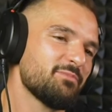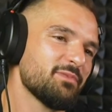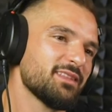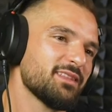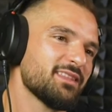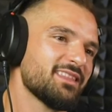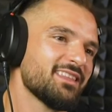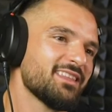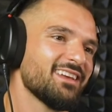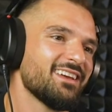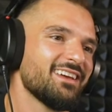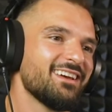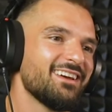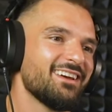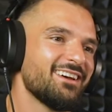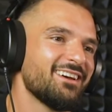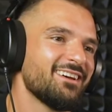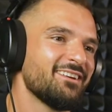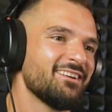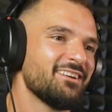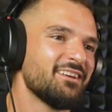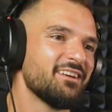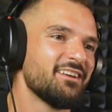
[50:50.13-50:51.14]
But
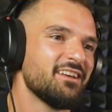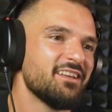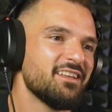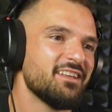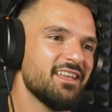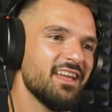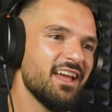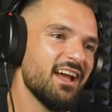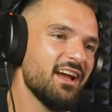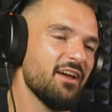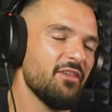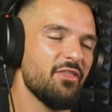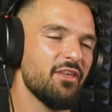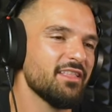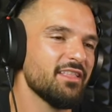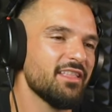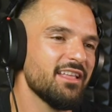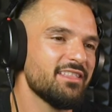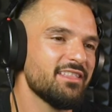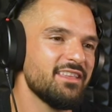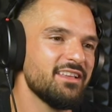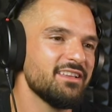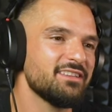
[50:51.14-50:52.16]
uh, yeah, I think
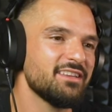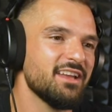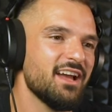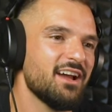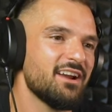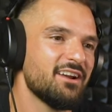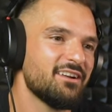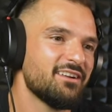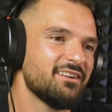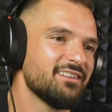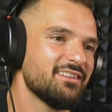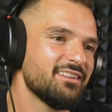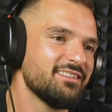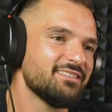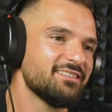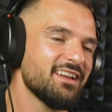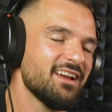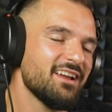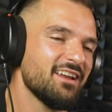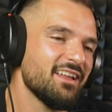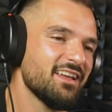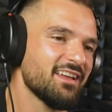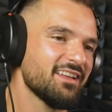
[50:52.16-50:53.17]
that these are these
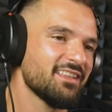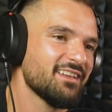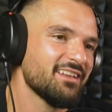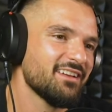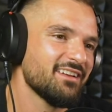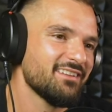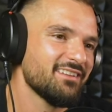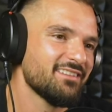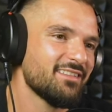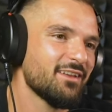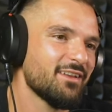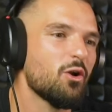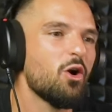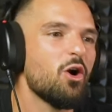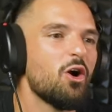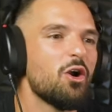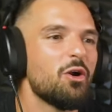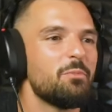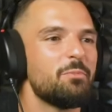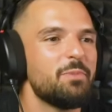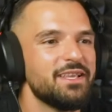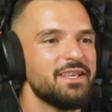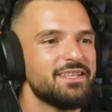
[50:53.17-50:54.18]
are like the the
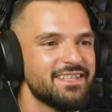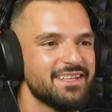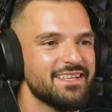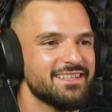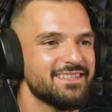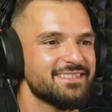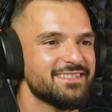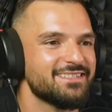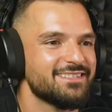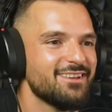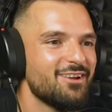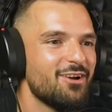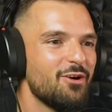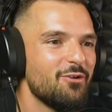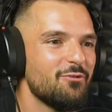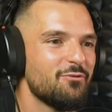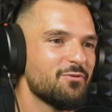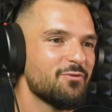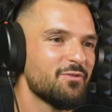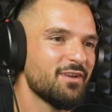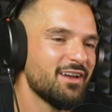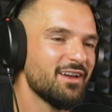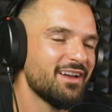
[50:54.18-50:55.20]
core pieces
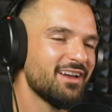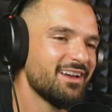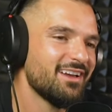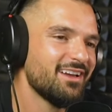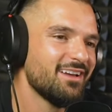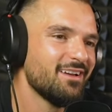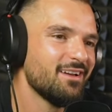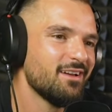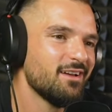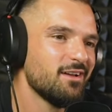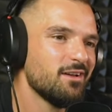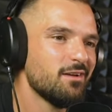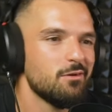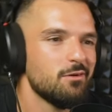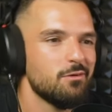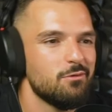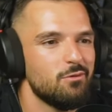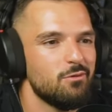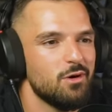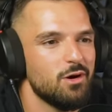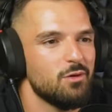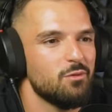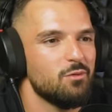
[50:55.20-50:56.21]
of uh,
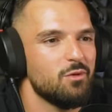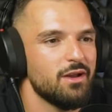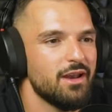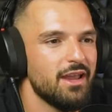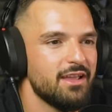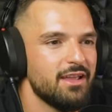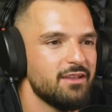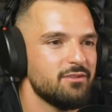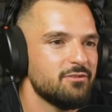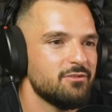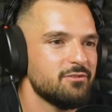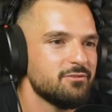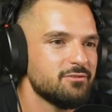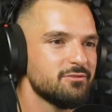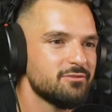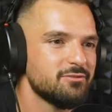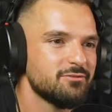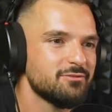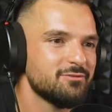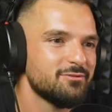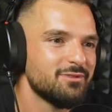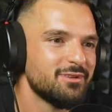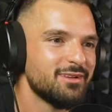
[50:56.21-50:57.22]
what what I do
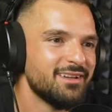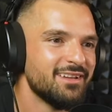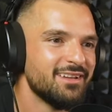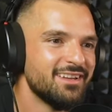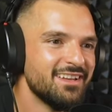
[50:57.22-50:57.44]
to.